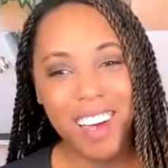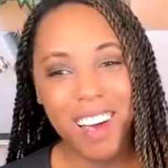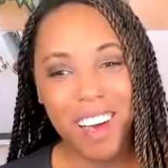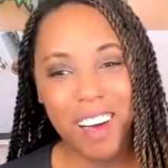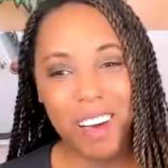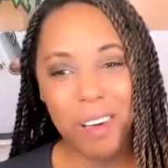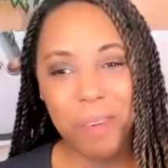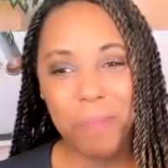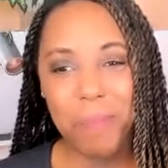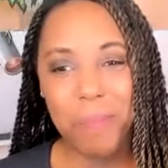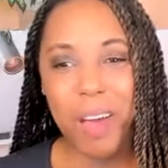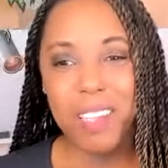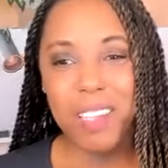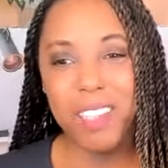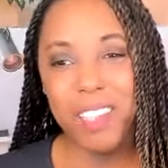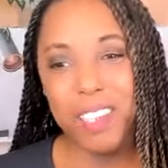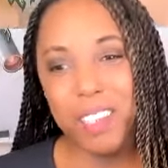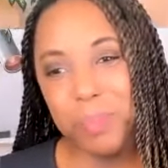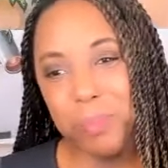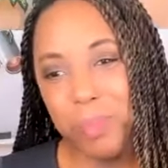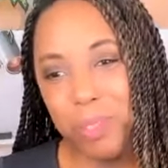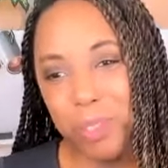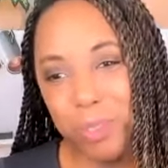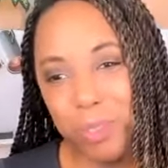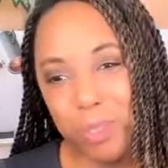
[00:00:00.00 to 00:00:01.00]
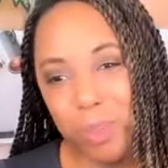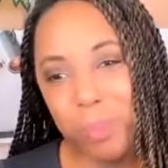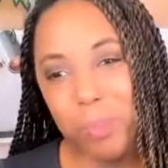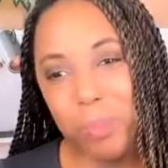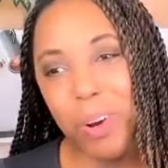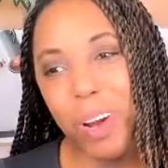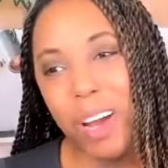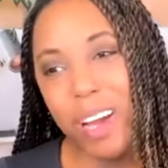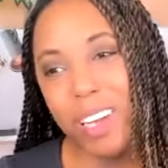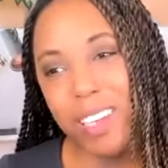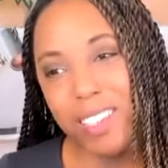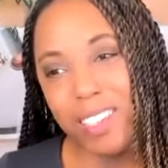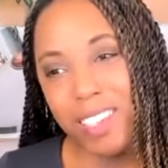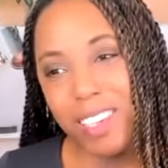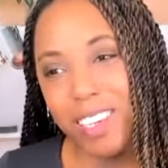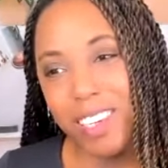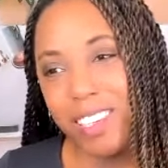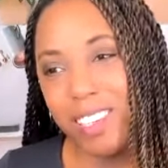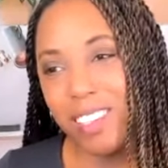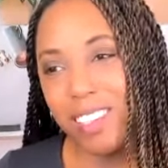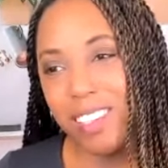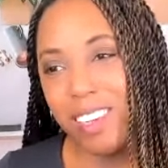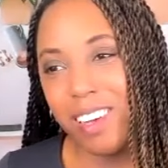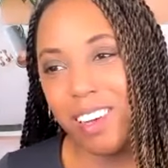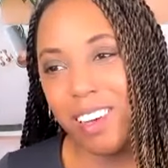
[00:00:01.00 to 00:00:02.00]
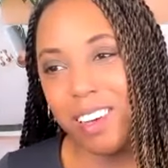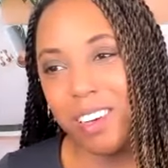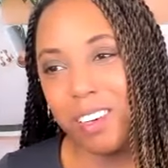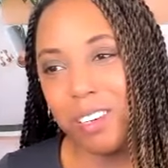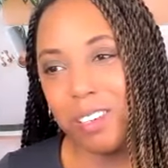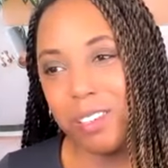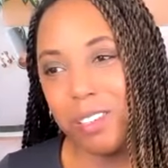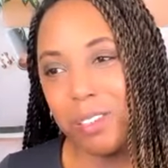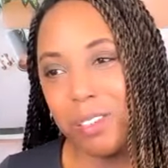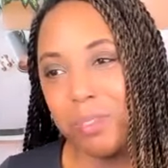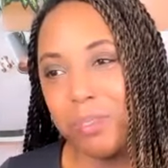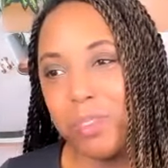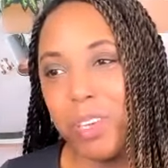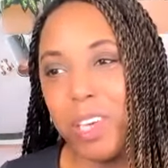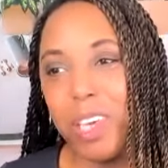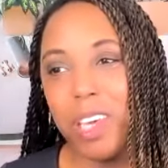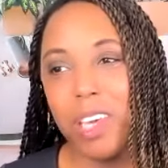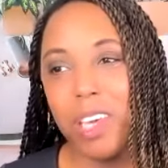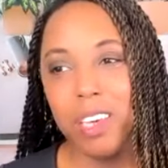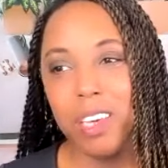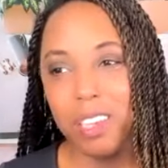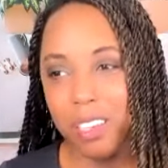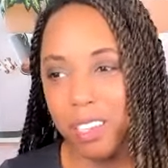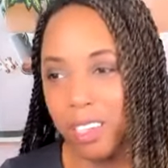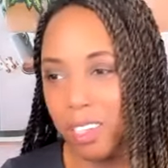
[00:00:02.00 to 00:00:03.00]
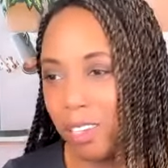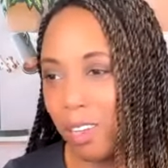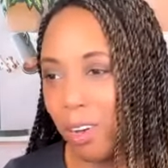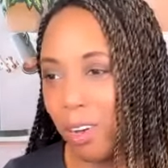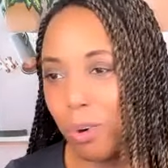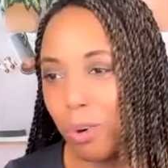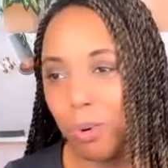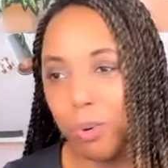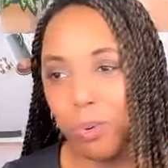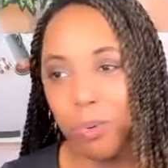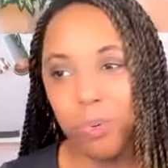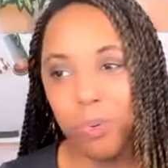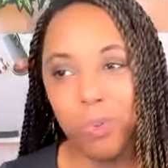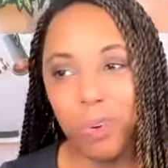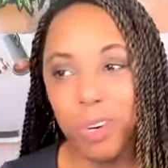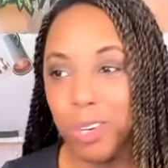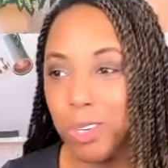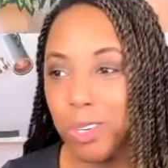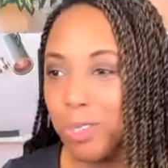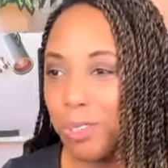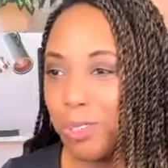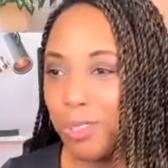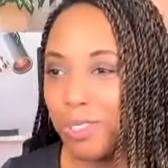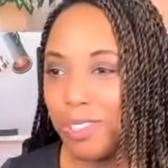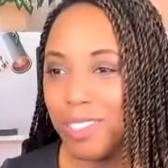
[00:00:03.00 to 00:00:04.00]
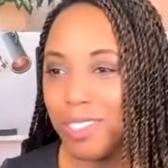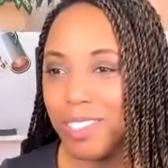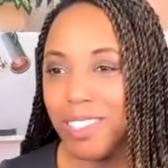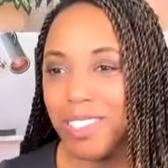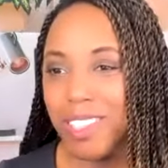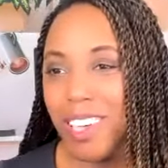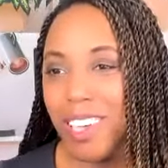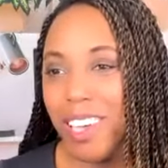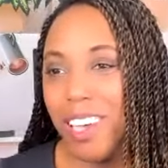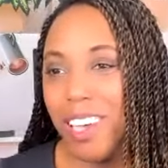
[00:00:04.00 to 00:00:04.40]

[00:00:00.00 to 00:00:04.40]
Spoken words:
I took them through the process of healing old wounds,